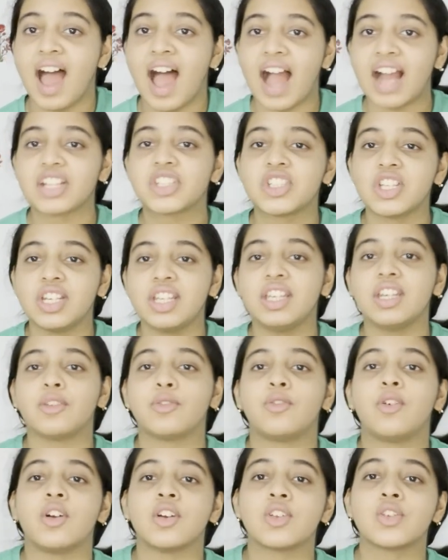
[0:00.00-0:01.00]
actually
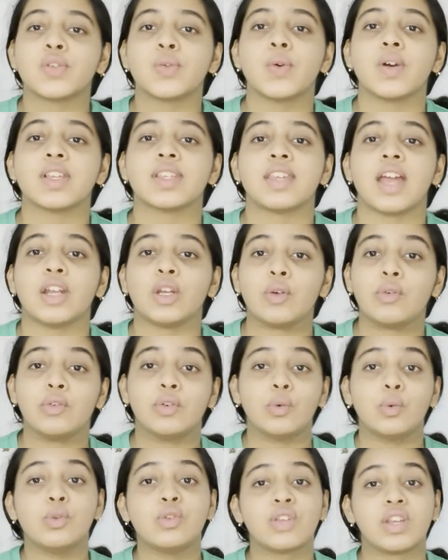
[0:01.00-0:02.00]
refers to a set of
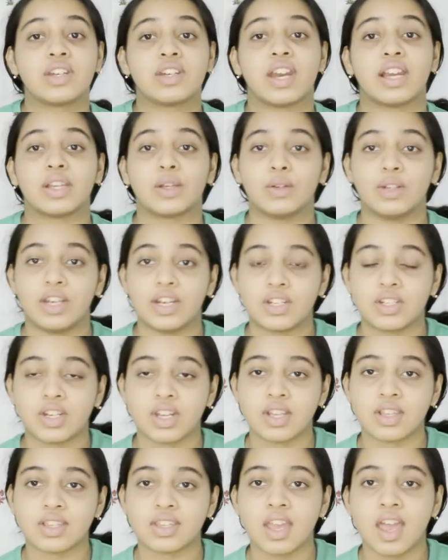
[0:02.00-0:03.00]
rules and
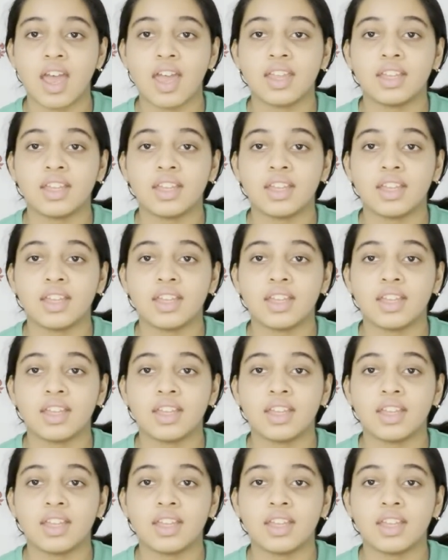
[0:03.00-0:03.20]
regulations